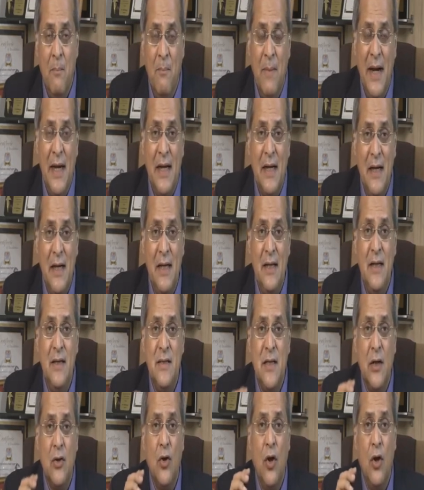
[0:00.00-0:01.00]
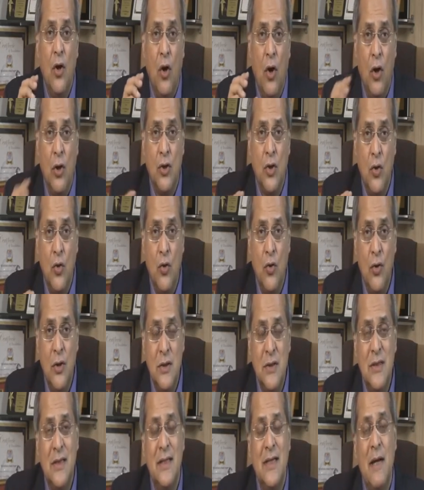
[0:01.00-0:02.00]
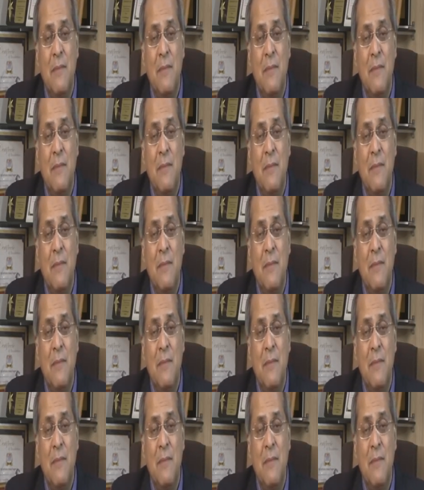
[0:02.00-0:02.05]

Medically, these are called autologous,